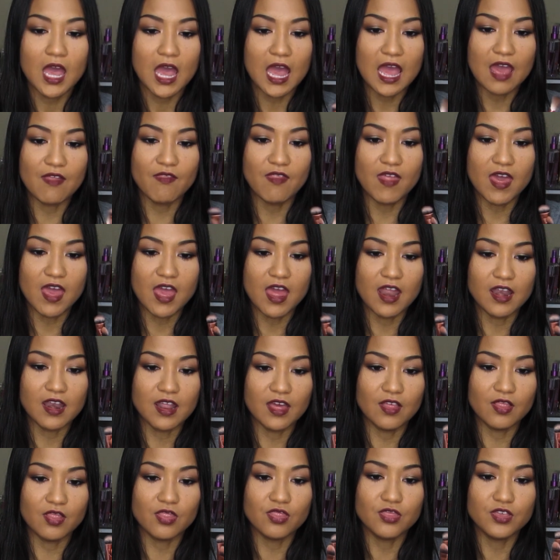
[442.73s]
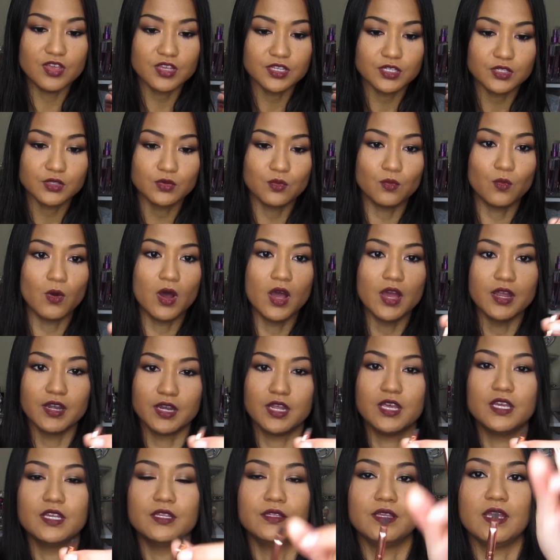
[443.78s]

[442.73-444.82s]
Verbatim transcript: And then this one is